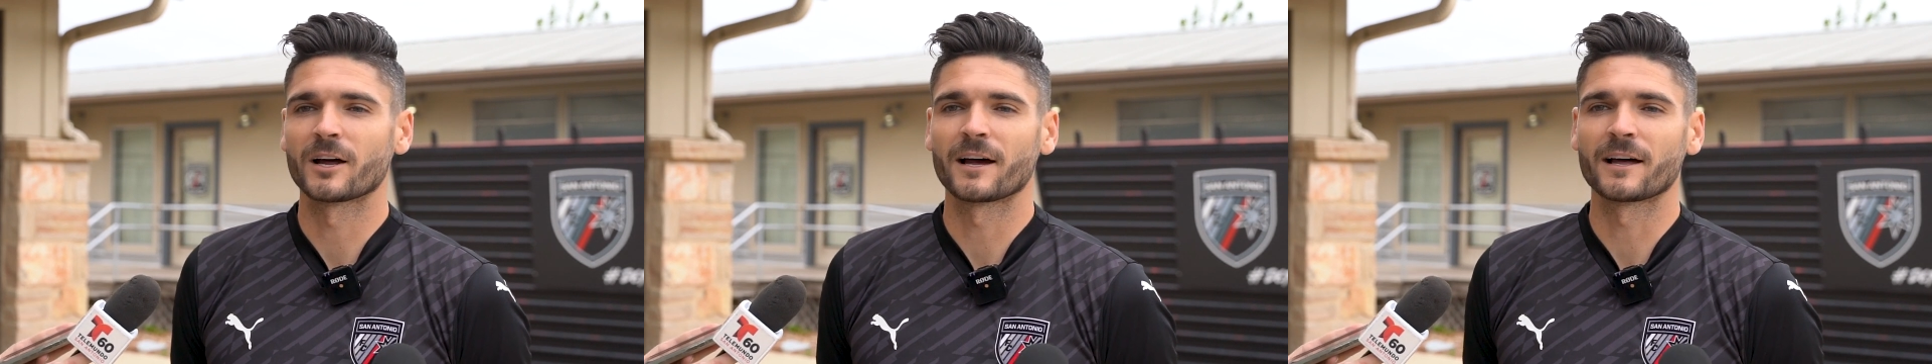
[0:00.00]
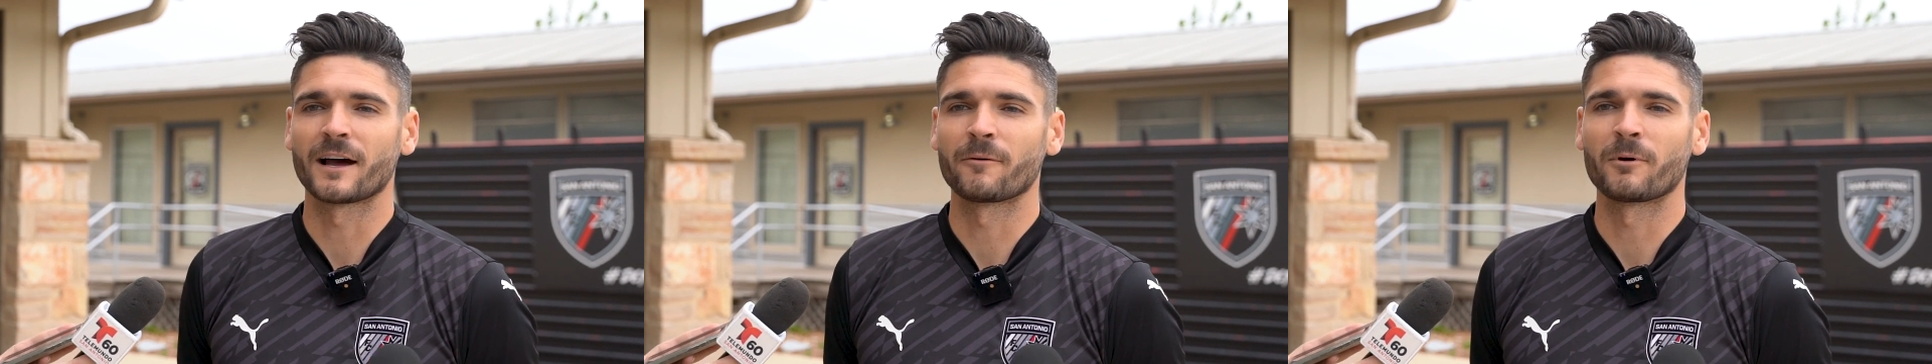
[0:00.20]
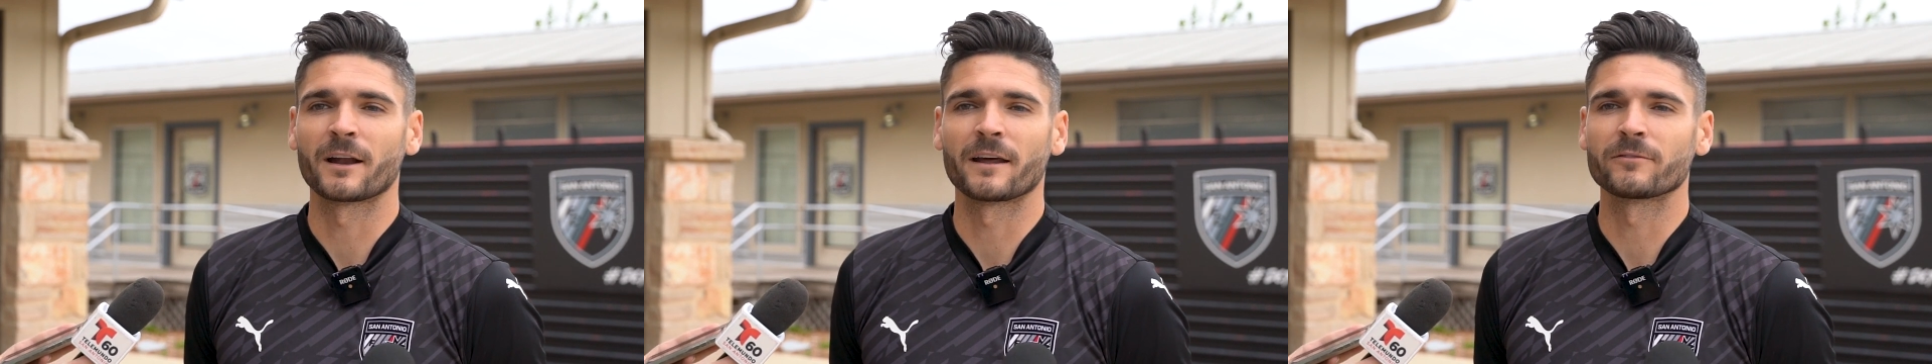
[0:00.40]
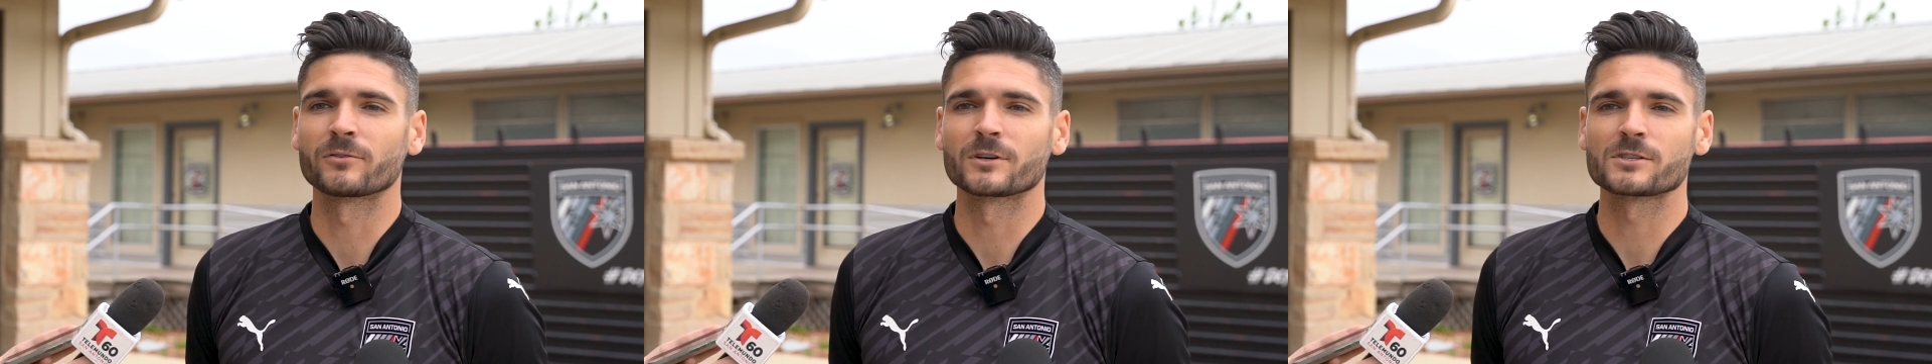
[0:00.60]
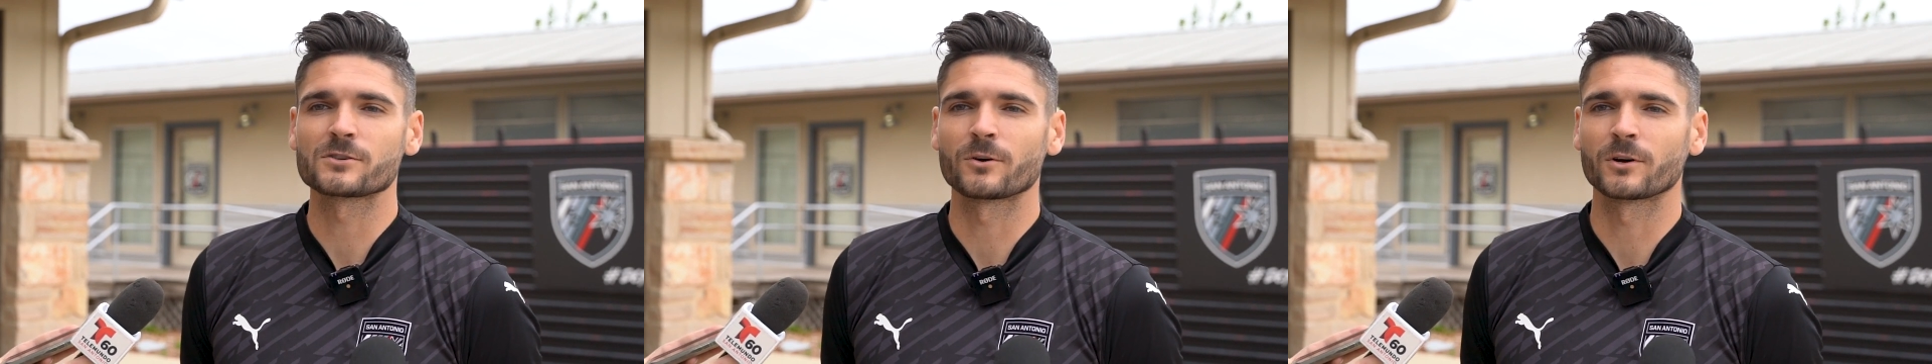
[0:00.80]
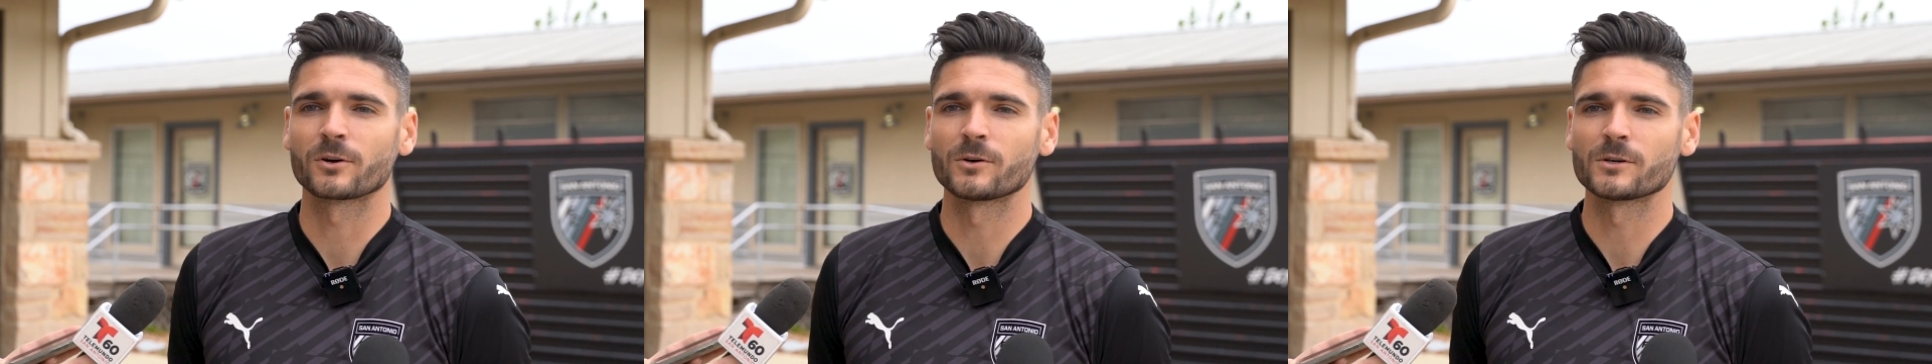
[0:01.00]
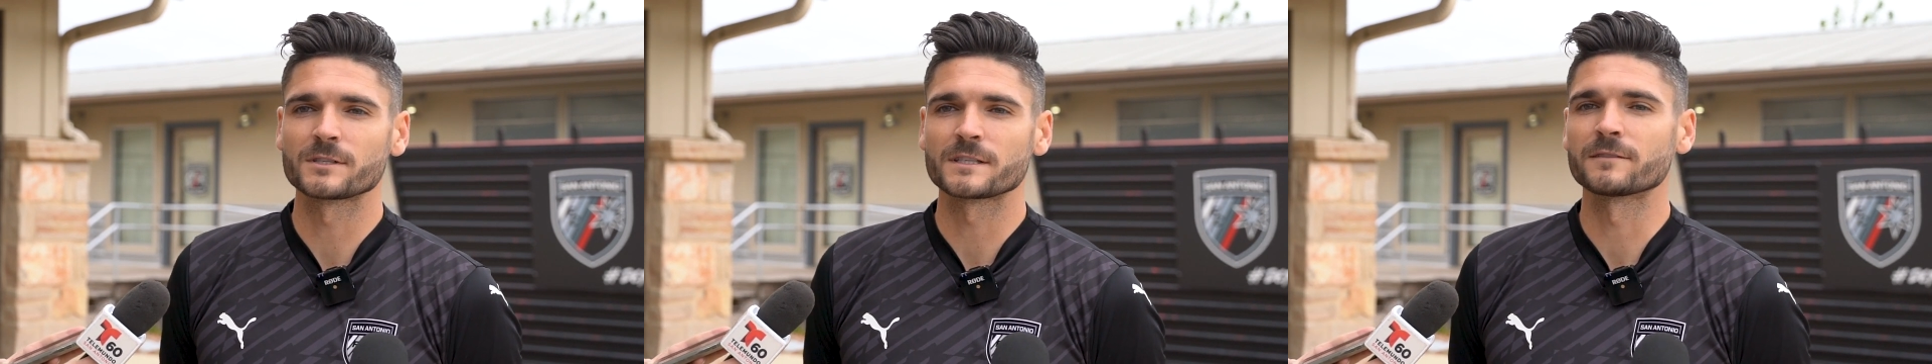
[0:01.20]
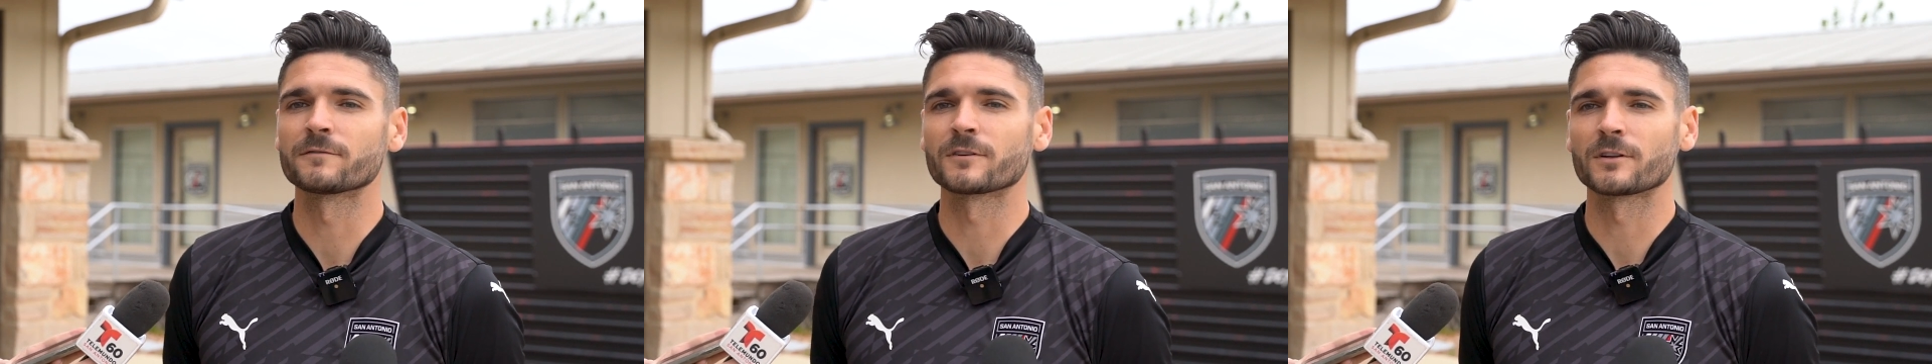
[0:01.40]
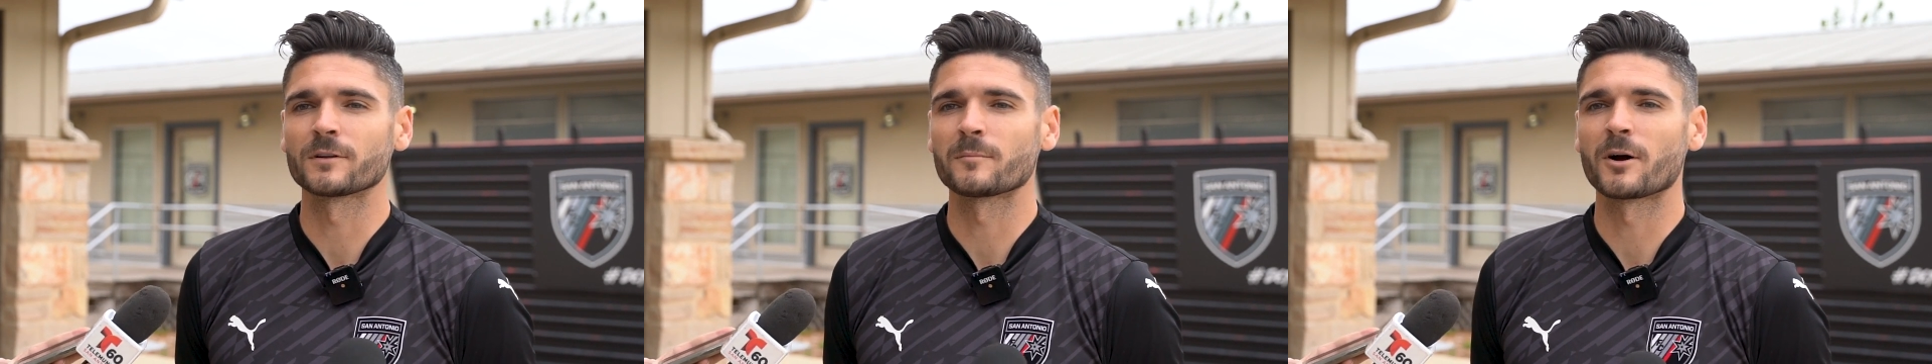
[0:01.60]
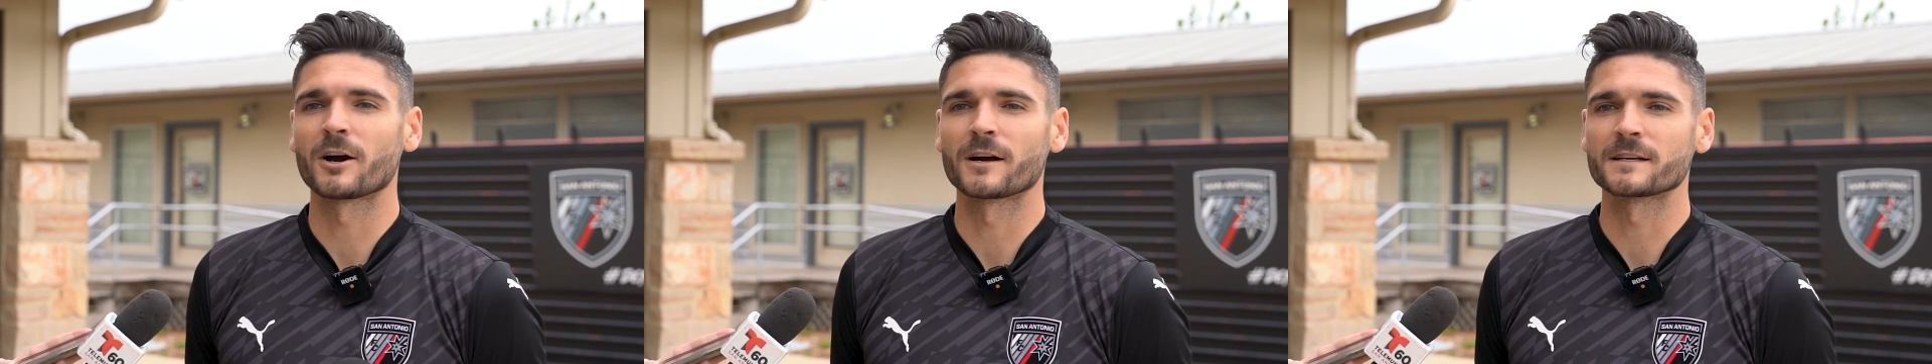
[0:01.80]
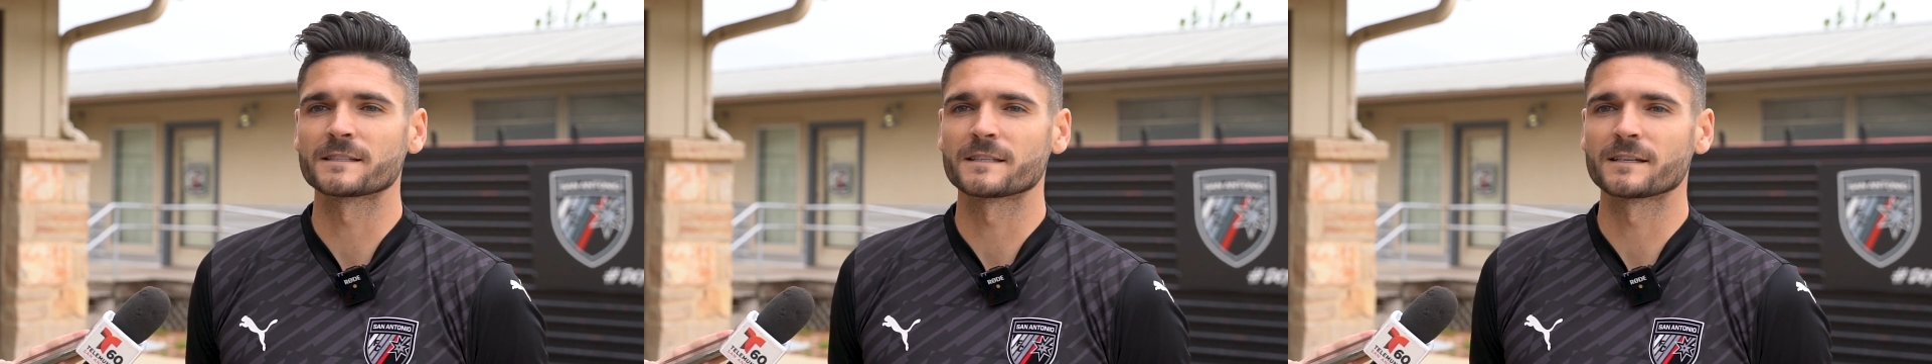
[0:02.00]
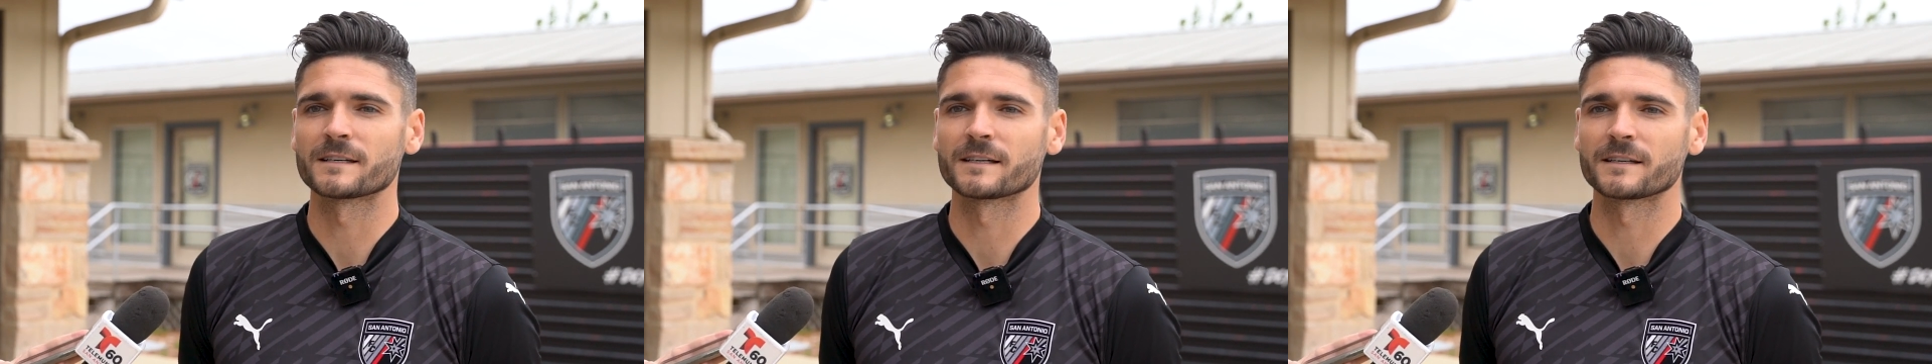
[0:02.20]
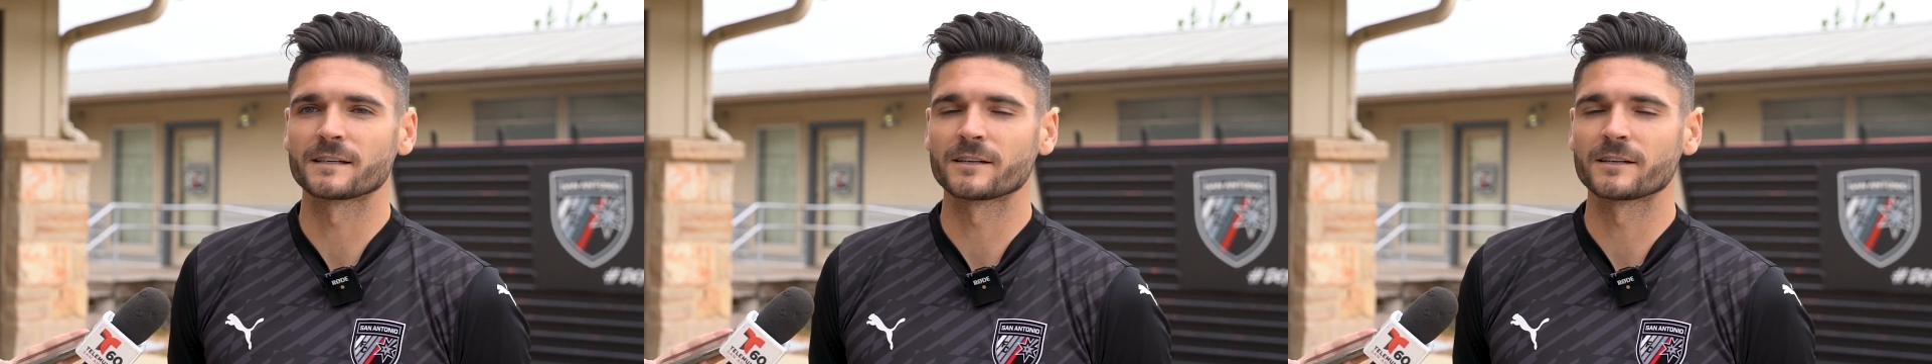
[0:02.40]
I want everyone to score goals, and for Lamar to,